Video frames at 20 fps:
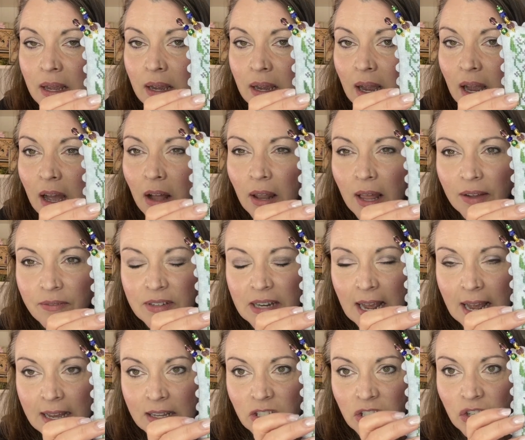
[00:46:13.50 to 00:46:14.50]
I'll have to
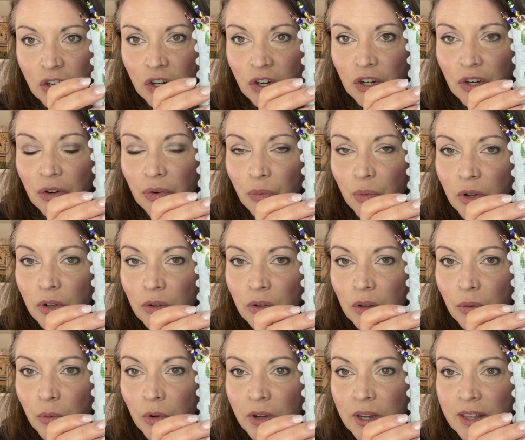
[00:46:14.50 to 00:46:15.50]
ask her.
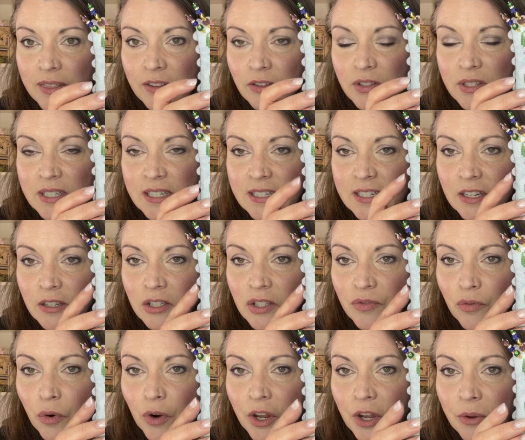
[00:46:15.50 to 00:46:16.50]
We'll get those details
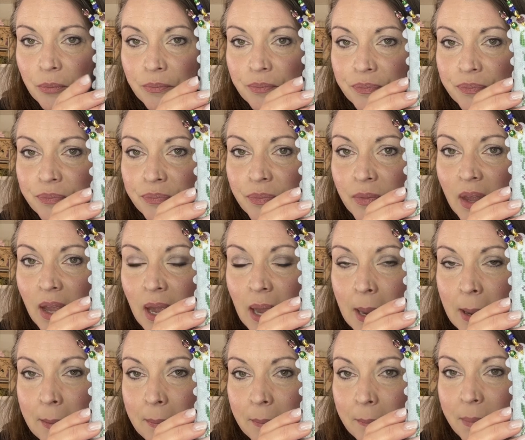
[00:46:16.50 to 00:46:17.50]
for you.
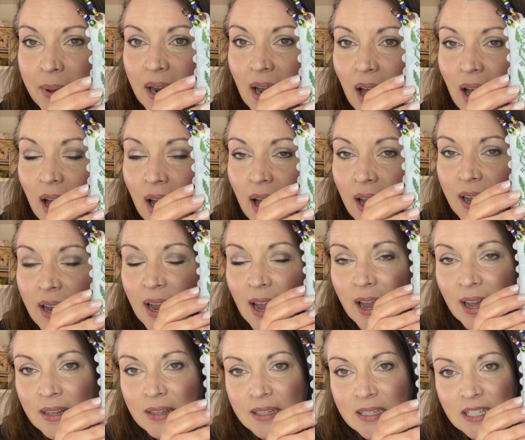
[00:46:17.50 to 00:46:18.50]
But I
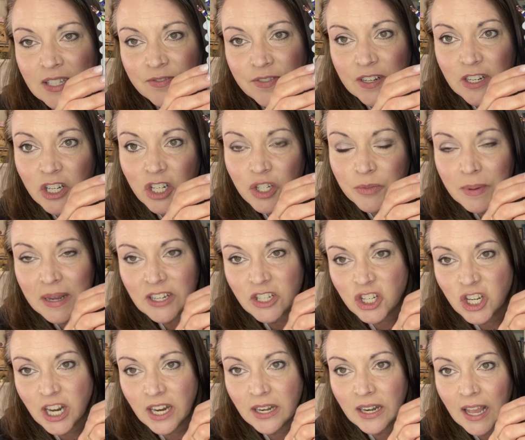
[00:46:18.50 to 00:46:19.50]
had this finished by
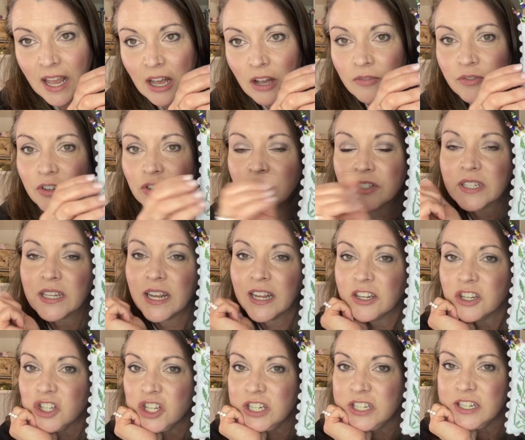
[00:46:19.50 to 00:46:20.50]
Jan Calvert,
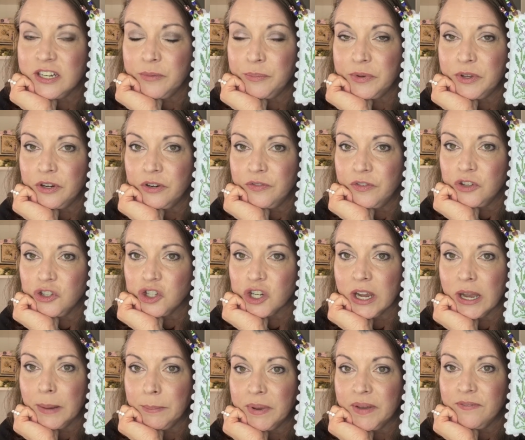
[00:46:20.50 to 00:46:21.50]
and she did a beautiful
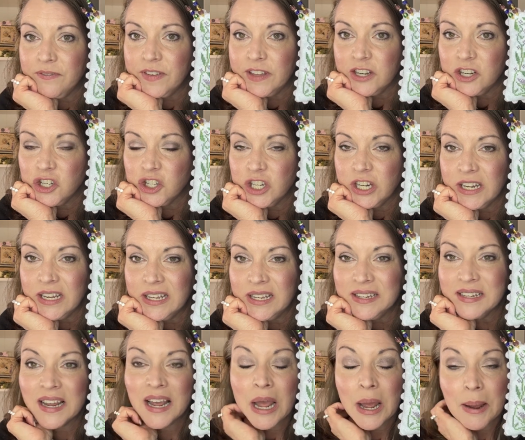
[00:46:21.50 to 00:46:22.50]
job finishing it.
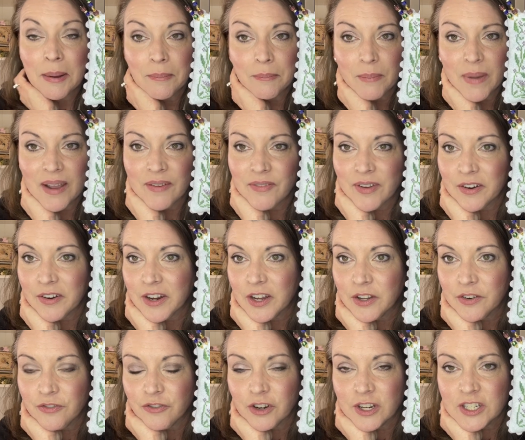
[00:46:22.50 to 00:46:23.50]
My very
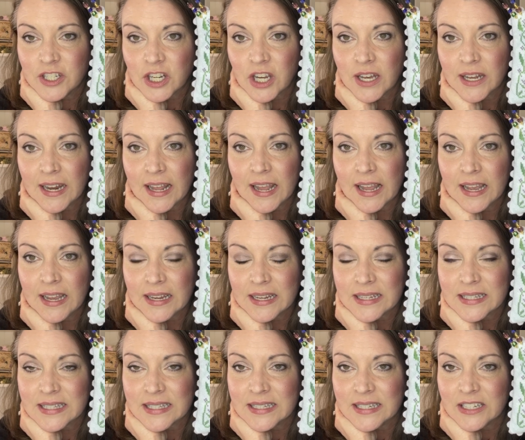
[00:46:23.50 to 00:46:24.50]
good friend Dawn Eck
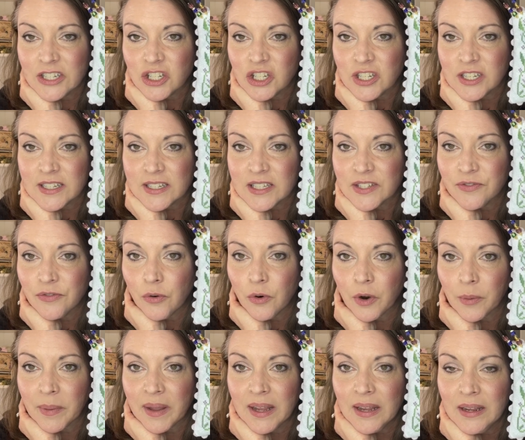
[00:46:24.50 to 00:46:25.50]
stitched this for
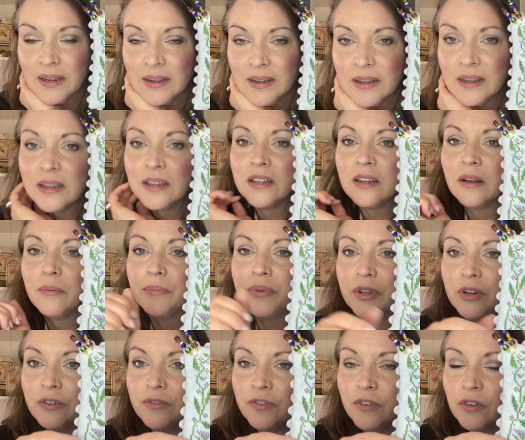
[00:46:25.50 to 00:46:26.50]
me.
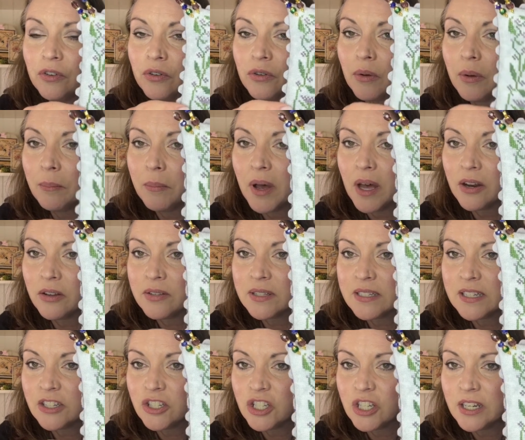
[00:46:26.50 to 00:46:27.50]
Beautiful model
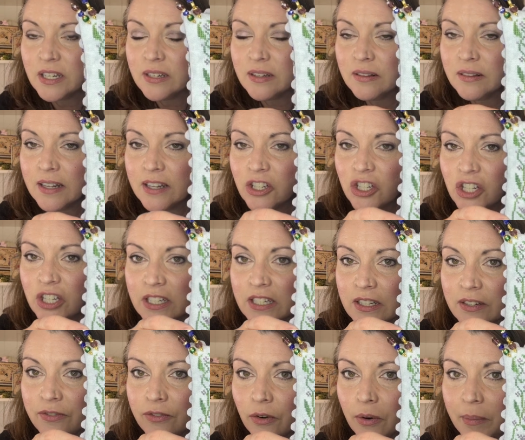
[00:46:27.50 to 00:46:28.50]
stitching that she
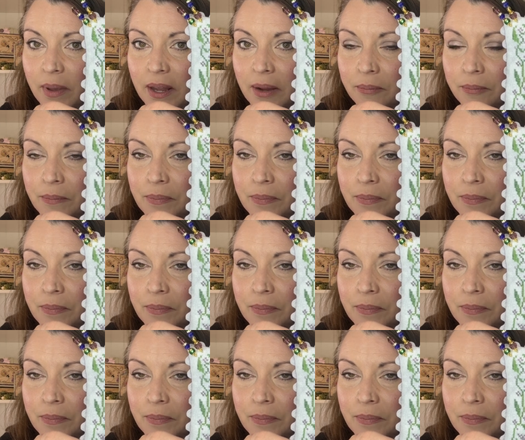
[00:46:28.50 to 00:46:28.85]
did for me.